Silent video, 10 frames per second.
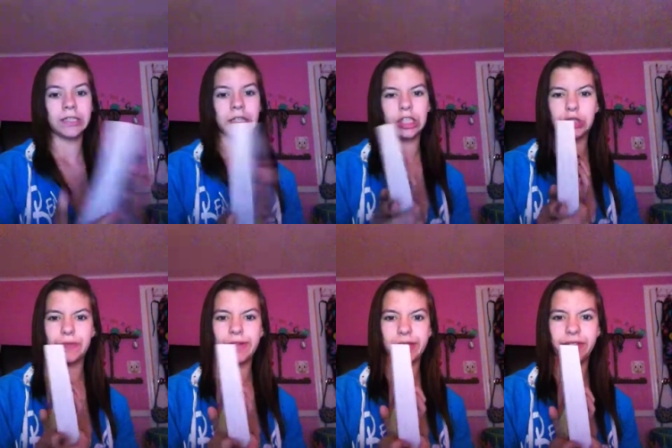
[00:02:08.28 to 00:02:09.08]
It
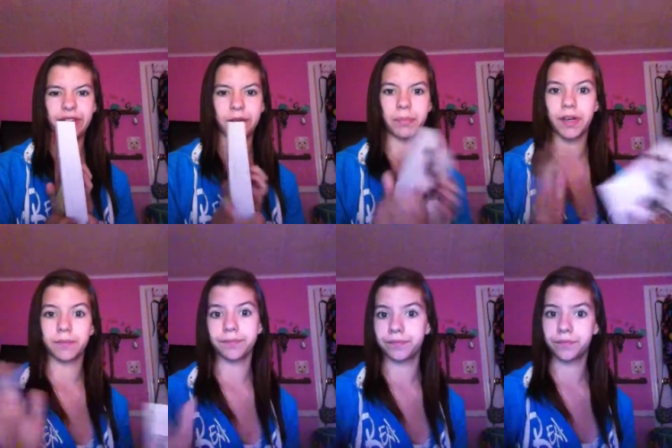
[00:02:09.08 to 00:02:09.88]
looks really thick, but
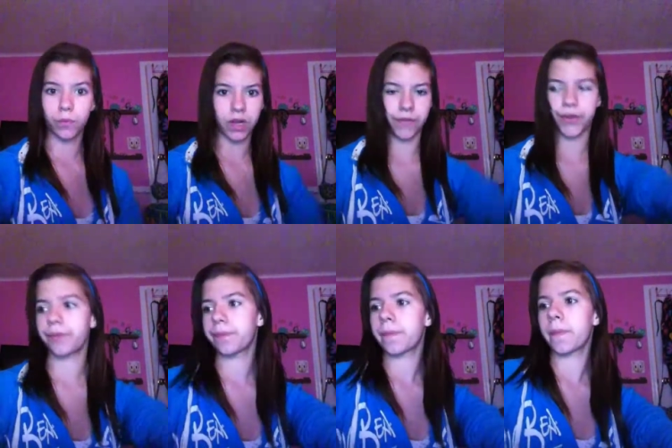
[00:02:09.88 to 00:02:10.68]
whatever.
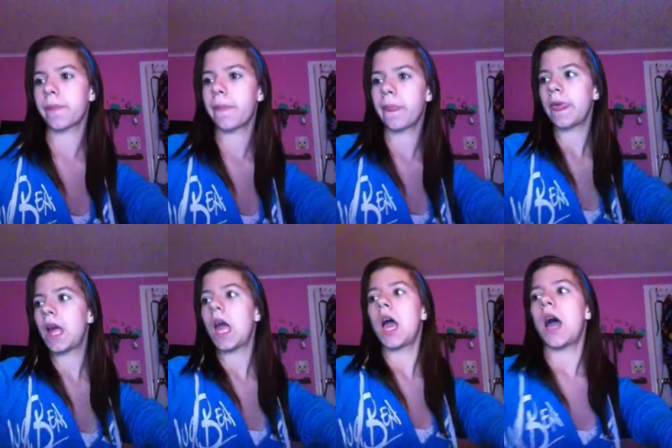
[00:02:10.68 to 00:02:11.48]

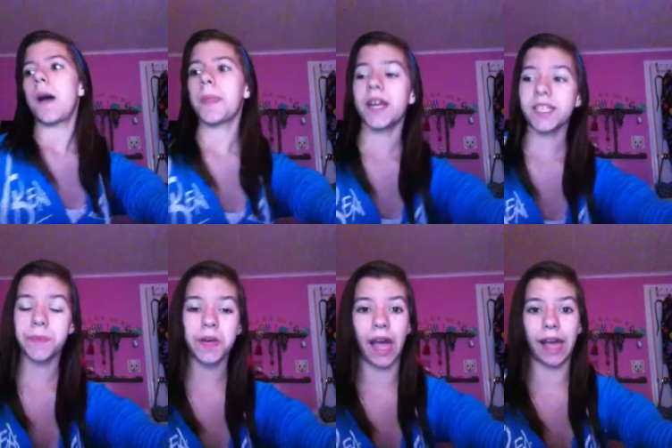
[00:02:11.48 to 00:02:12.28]
The next
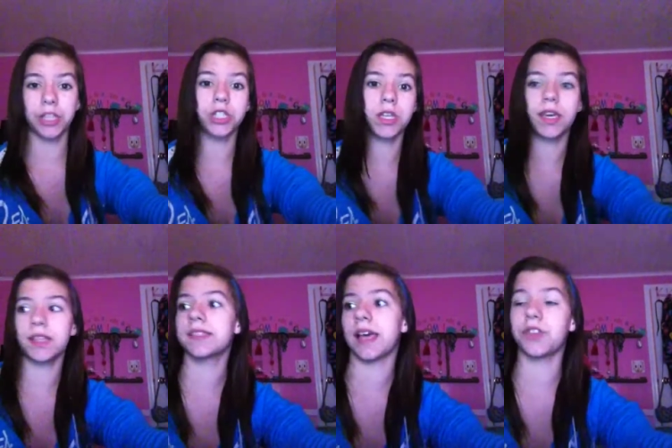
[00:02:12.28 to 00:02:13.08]
book, actually,
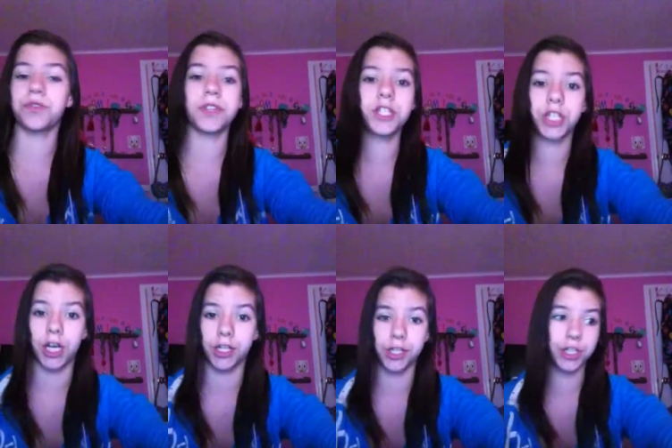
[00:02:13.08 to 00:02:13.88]
it sounds really
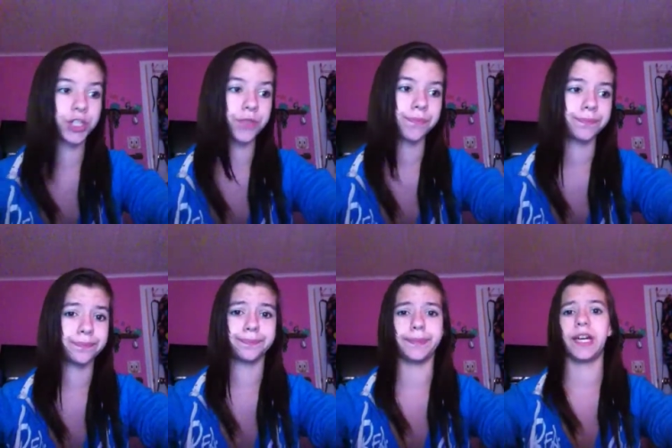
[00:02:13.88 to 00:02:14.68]
childish,
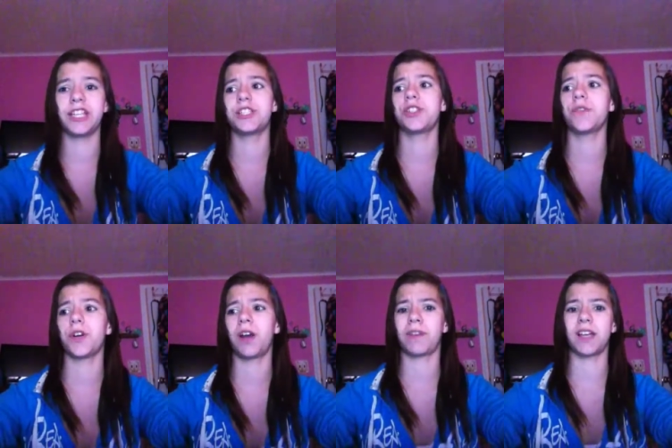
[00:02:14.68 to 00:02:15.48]
but so
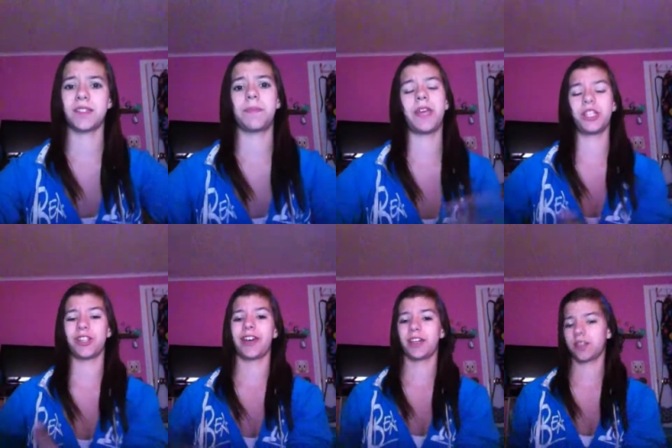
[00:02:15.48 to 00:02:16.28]
far I've got this page
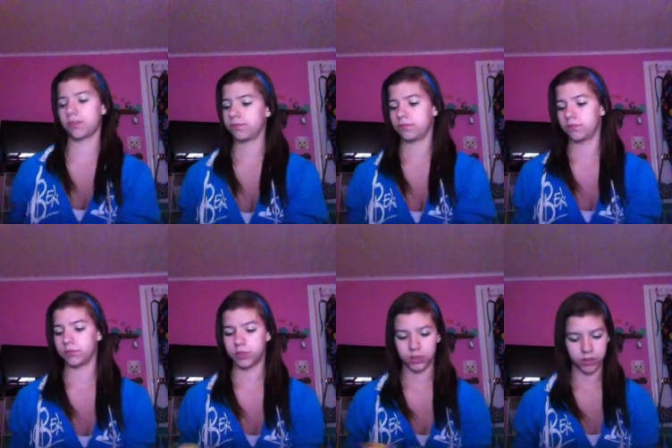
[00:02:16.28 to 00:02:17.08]
like,
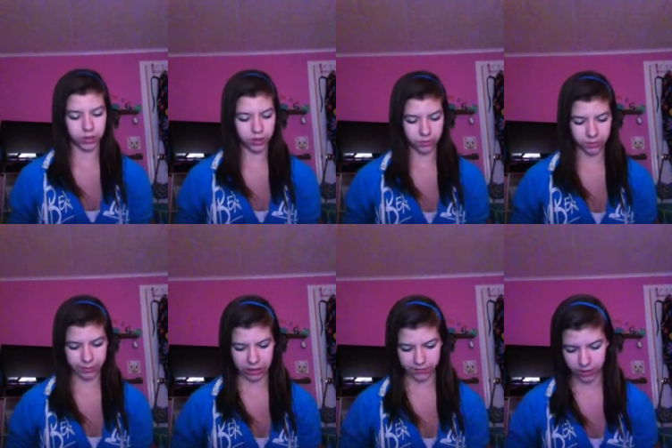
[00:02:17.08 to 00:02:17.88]
let's see what
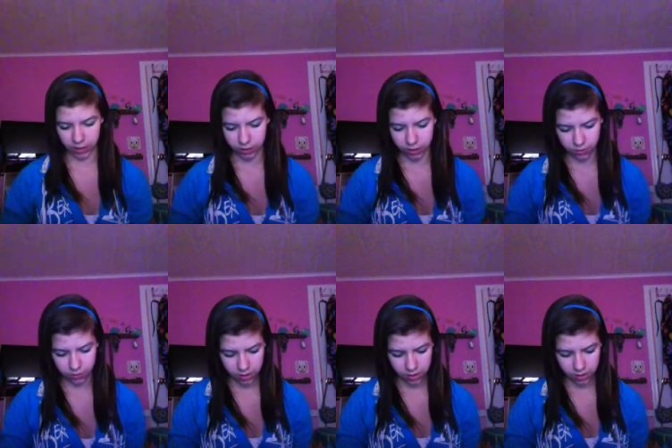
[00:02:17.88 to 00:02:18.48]
page we got onto.